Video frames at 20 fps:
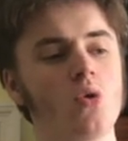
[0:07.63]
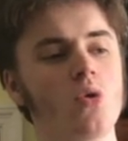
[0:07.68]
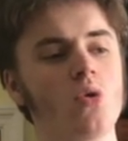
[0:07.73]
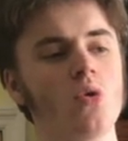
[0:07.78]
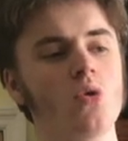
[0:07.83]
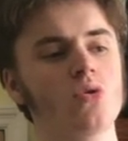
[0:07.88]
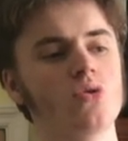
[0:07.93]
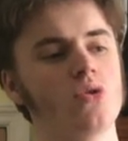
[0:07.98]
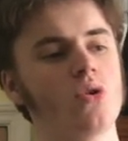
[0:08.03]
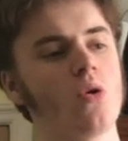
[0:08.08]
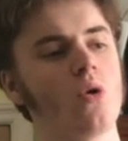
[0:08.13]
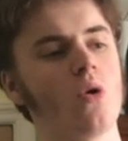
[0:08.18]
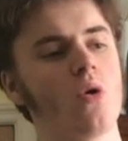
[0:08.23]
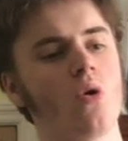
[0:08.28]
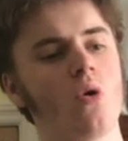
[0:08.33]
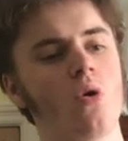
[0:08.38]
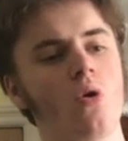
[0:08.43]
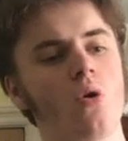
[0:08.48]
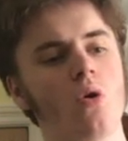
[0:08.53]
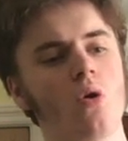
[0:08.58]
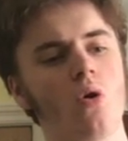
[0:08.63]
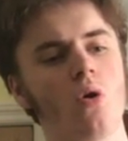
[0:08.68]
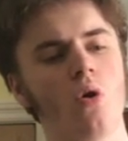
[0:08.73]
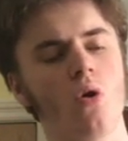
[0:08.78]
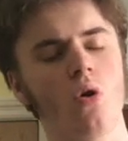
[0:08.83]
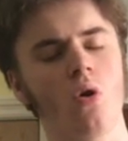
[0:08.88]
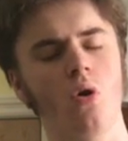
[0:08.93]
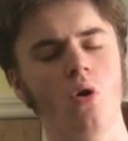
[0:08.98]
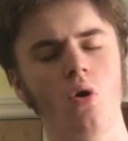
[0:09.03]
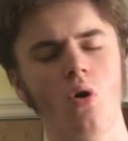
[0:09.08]
Who
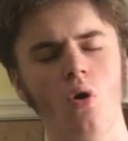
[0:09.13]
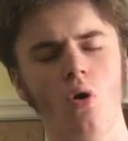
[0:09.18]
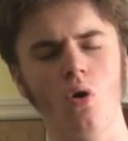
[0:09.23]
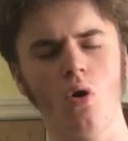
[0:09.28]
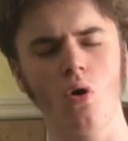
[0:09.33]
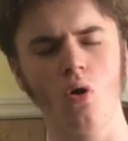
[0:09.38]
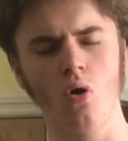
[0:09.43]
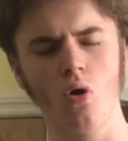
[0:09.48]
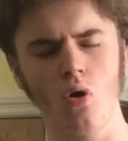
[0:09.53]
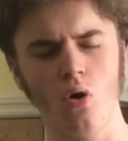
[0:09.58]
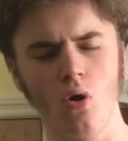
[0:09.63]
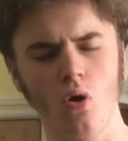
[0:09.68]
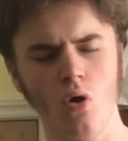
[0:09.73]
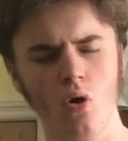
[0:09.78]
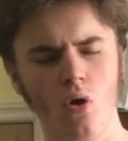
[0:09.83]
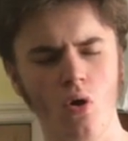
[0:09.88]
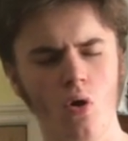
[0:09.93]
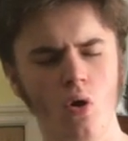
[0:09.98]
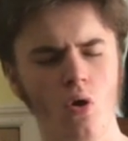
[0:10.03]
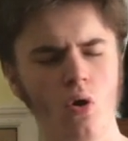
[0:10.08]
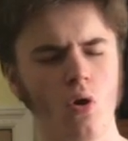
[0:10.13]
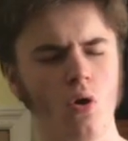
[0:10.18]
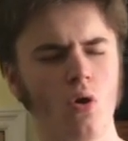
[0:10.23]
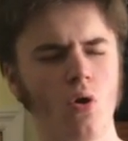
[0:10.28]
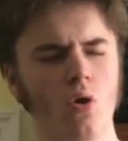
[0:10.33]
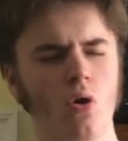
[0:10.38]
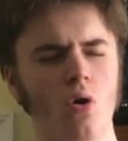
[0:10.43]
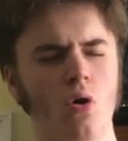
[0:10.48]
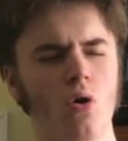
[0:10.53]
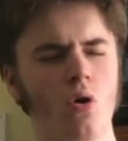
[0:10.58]

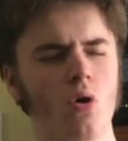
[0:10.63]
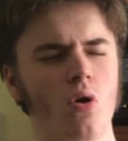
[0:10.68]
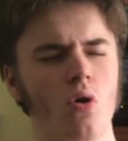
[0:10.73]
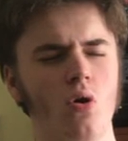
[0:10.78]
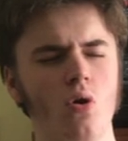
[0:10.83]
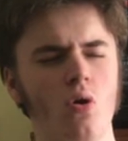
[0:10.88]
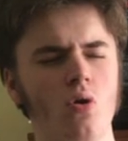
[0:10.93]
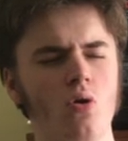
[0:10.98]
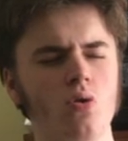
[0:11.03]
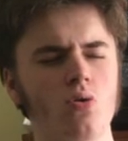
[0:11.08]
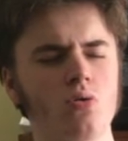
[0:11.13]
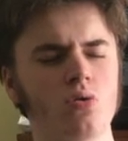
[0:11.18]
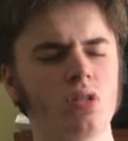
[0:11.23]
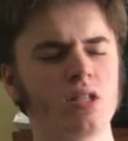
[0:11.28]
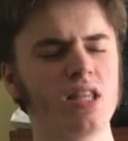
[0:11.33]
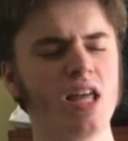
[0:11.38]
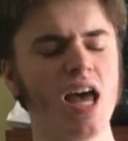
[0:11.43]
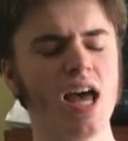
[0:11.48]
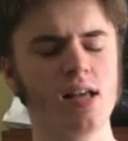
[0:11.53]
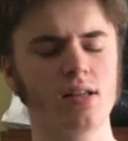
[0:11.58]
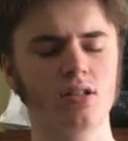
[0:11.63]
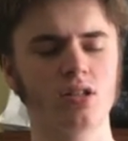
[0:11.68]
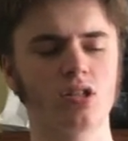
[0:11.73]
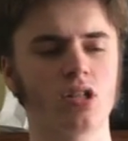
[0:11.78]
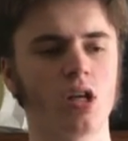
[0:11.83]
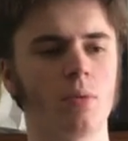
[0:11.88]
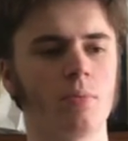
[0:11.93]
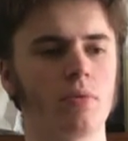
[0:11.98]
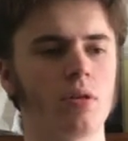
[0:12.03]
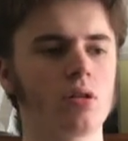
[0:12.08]
knows? There's
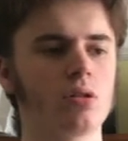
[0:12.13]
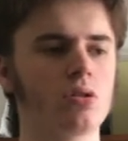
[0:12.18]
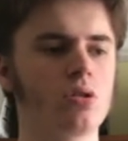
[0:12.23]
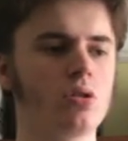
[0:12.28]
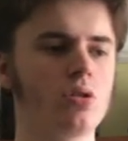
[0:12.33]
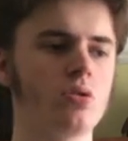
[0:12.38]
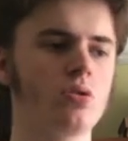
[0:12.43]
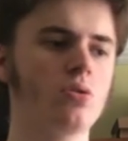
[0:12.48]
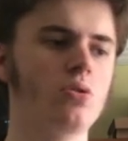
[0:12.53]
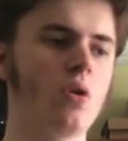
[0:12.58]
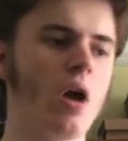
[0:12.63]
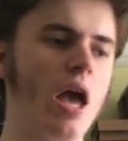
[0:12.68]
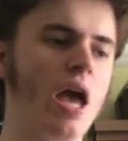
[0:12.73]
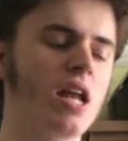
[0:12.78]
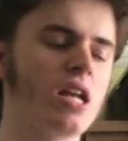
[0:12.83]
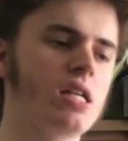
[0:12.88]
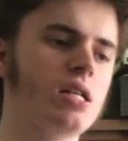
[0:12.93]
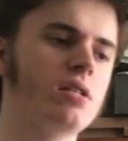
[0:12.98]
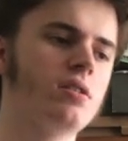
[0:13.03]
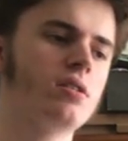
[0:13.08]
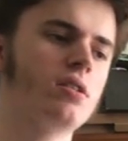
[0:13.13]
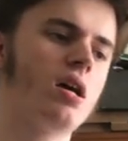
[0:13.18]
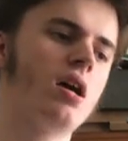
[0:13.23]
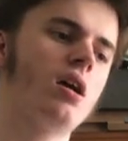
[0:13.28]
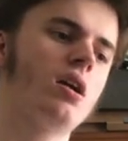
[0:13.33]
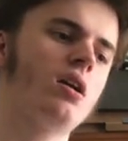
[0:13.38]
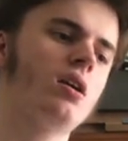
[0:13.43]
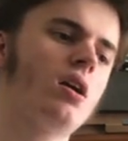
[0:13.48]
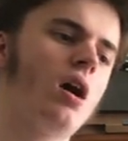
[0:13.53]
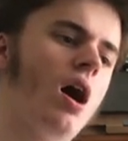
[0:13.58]
something due any
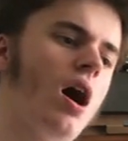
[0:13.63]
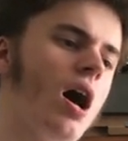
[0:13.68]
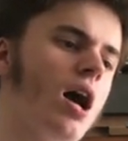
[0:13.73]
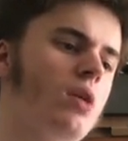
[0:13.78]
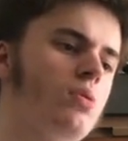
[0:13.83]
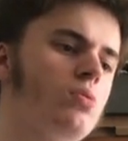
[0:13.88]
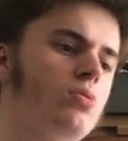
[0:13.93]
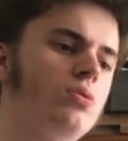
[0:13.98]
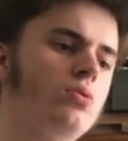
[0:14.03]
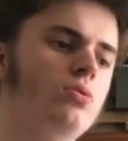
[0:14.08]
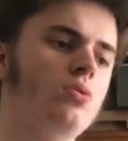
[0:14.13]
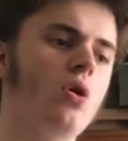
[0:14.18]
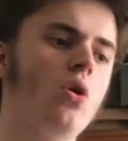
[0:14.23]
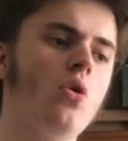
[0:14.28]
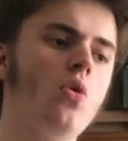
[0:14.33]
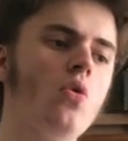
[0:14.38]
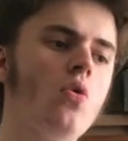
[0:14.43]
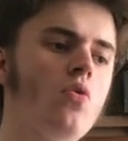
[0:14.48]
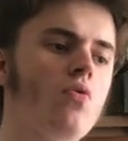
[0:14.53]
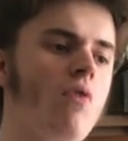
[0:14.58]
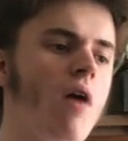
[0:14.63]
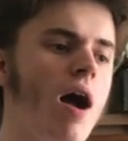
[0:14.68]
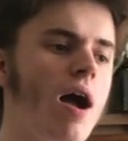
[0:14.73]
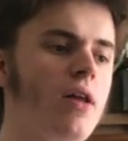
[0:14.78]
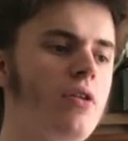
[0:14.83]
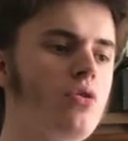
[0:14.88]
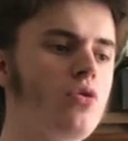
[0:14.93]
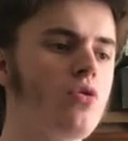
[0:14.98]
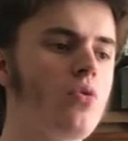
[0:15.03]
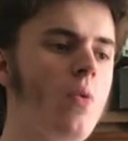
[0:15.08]
day. I will know
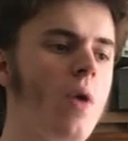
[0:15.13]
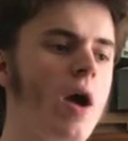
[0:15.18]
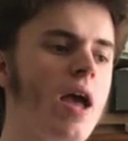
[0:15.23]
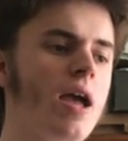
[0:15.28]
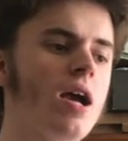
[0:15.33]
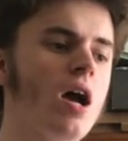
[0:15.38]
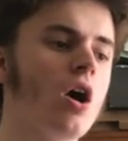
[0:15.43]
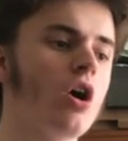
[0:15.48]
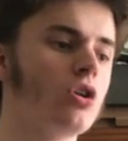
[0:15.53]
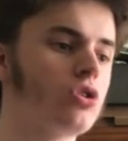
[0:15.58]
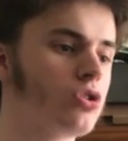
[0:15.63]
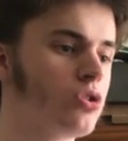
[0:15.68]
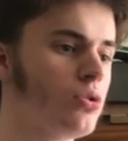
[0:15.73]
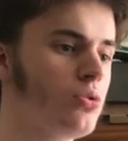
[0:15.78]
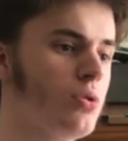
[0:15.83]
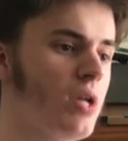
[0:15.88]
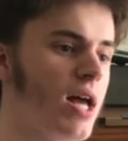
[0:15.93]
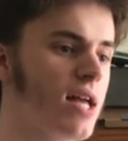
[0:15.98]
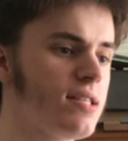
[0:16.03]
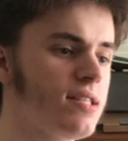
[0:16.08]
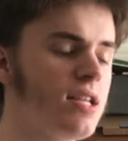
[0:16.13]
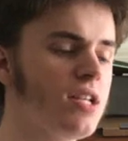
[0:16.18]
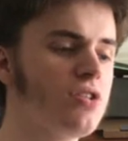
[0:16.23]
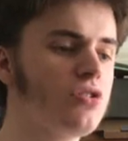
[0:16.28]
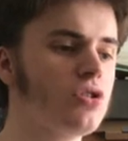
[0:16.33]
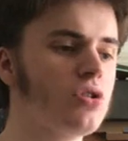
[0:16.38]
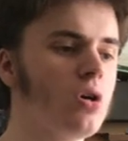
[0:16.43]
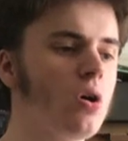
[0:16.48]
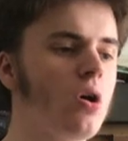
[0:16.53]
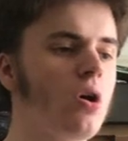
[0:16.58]
right away, soon as it
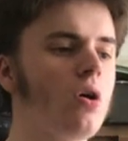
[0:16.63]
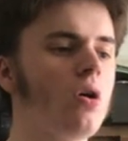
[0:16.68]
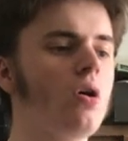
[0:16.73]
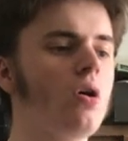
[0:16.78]
shows.